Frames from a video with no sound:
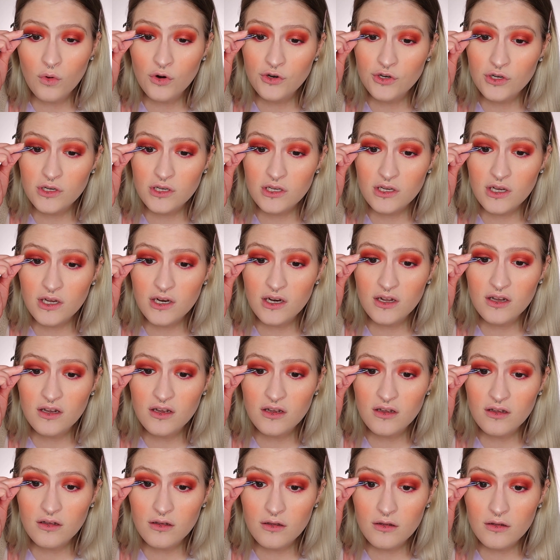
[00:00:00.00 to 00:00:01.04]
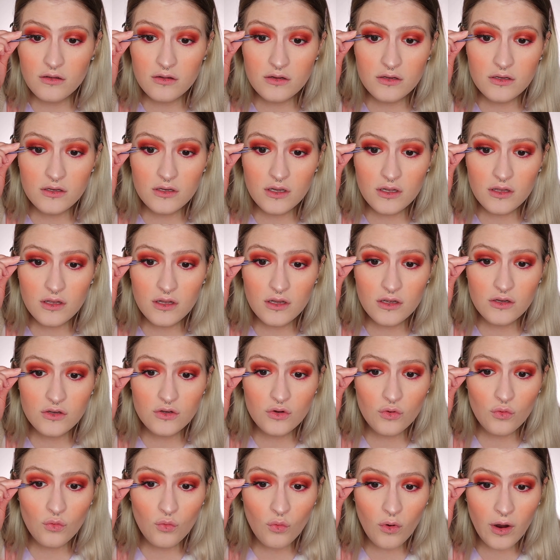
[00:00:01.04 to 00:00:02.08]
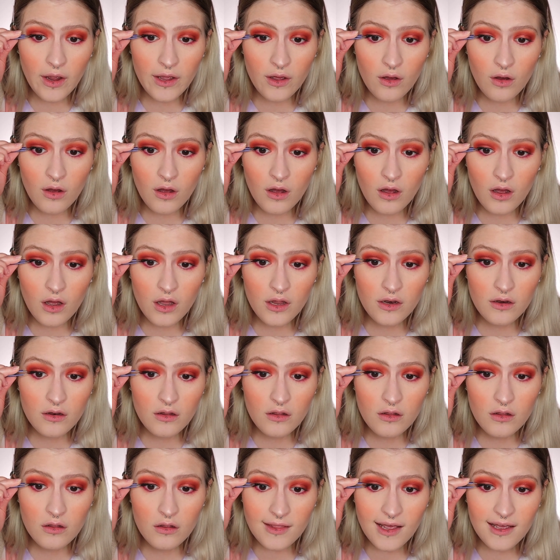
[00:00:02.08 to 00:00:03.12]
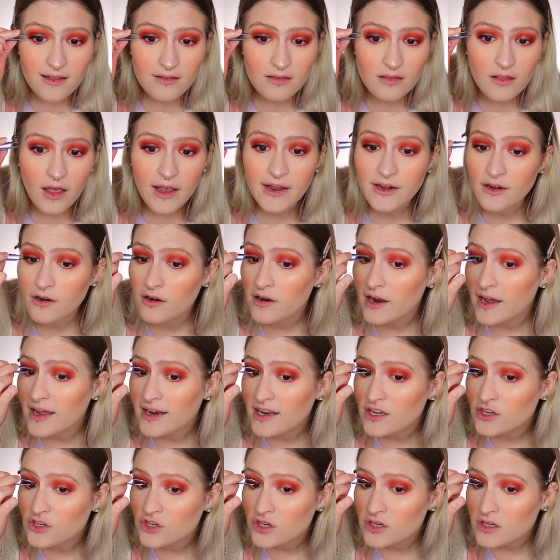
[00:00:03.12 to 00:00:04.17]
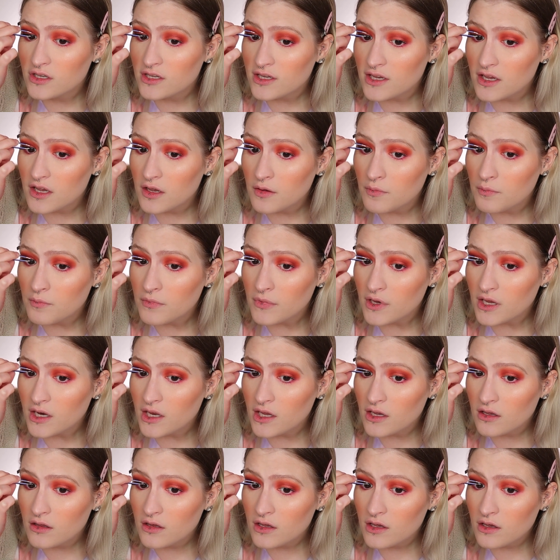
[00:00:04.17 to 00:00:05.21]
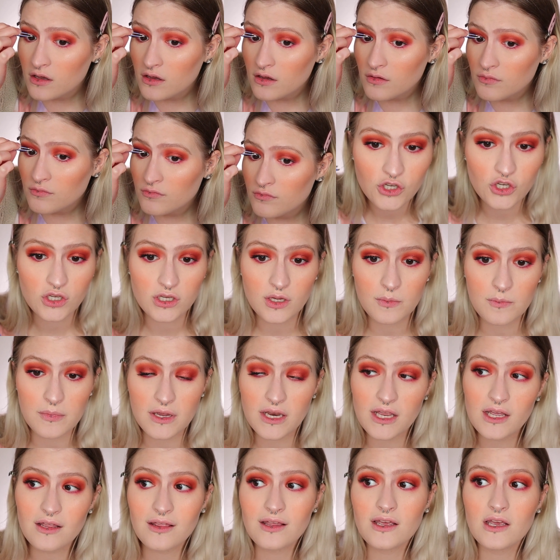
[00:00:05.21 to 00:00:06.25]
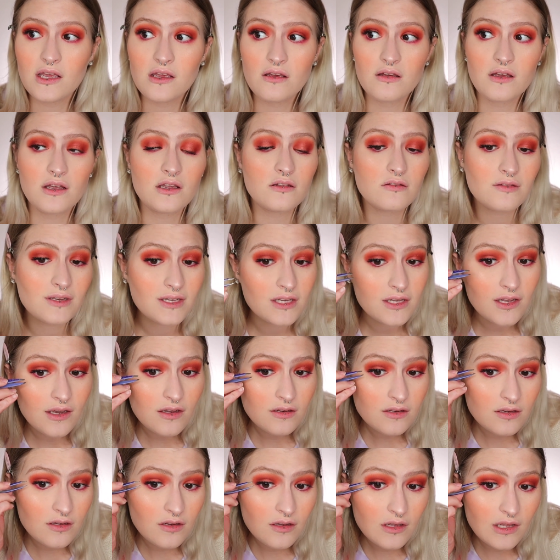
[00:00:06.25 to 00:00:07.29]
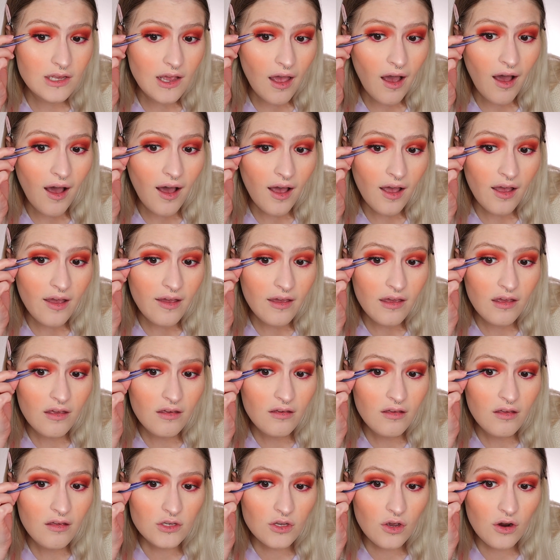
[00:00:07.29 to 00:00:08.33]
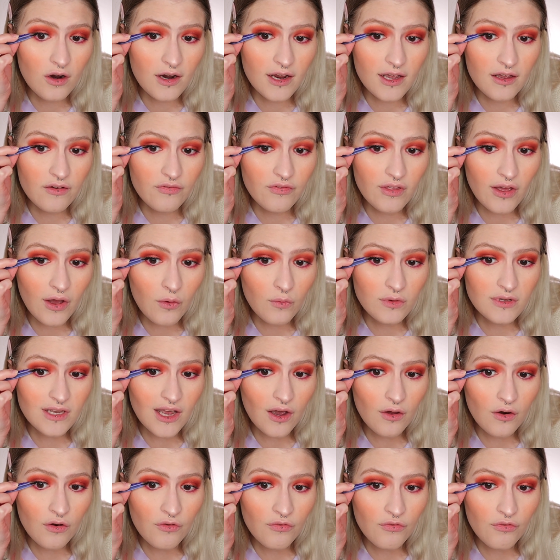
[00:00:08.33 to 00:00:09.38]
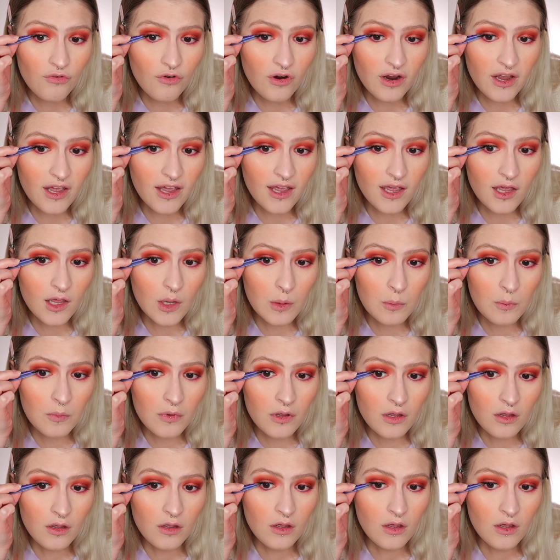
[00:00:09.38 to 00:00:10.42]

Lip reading: we're just gonna sit this right on that liner, and it just immediately it sticks to the eye. Sorry if that was out of frame.